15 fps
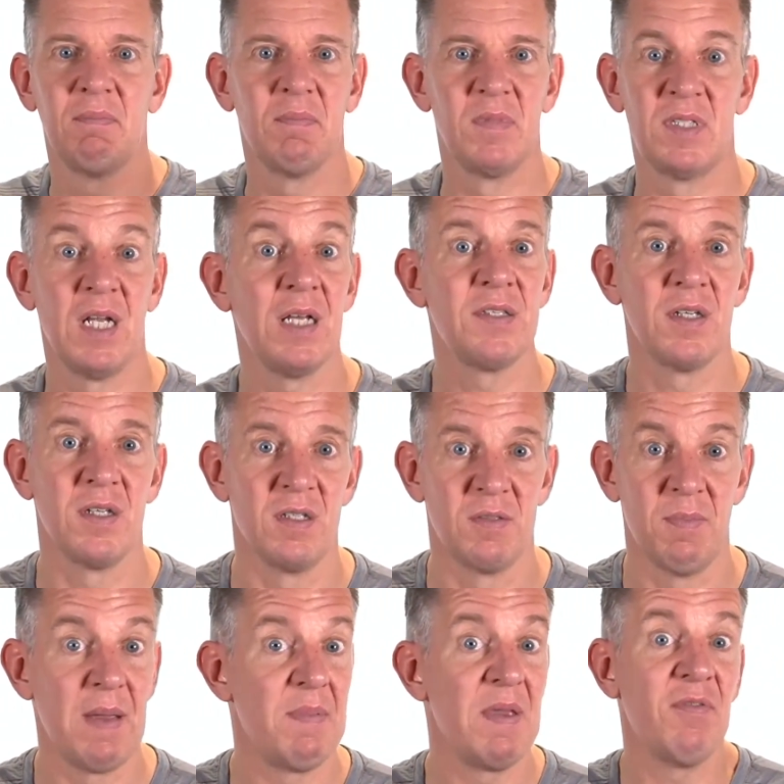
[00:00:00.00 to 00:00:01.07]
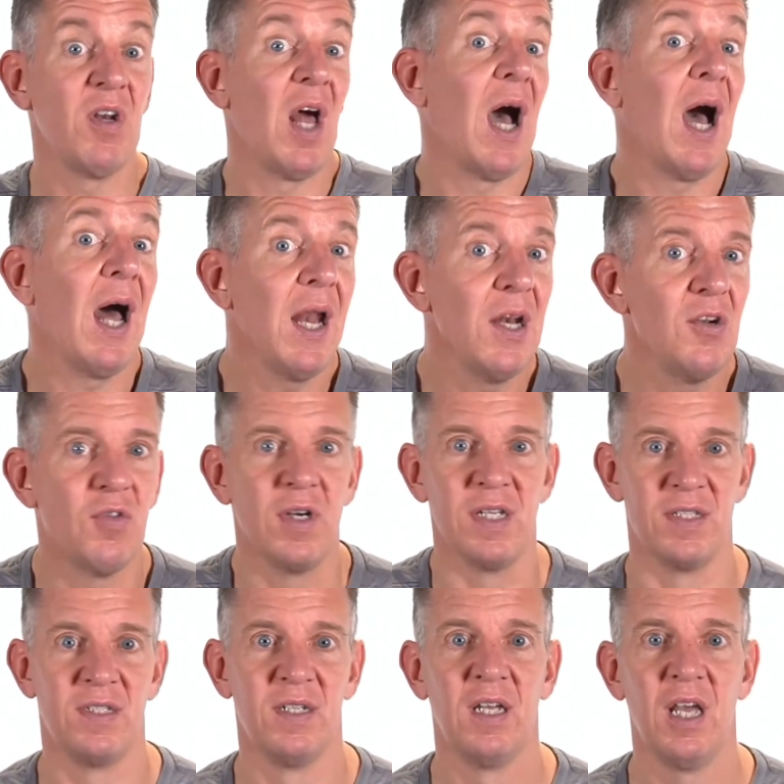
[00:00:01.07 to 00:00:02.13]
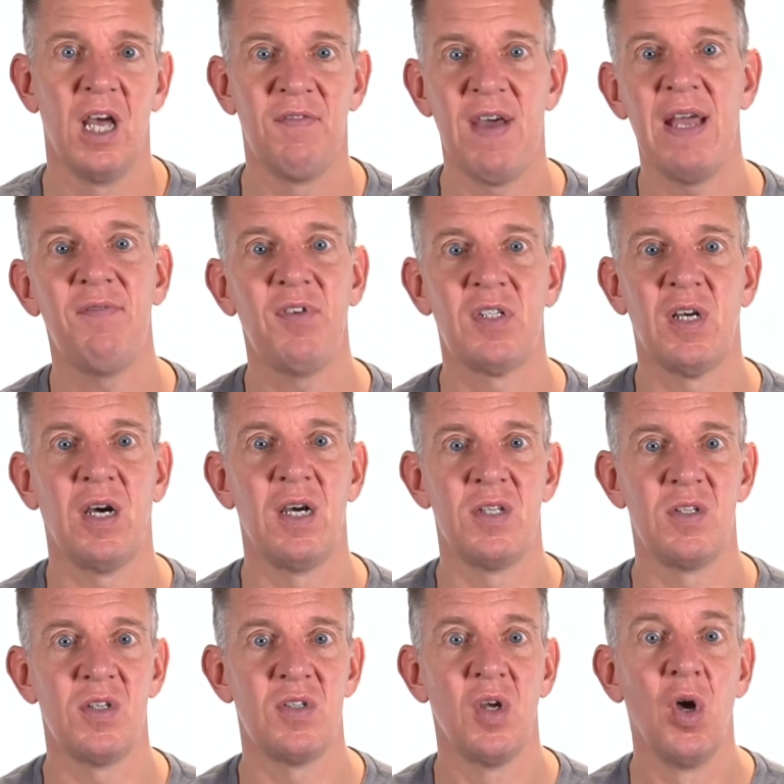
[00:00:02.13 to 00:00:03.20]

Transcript: dozens, maybe even hundreds of advertisers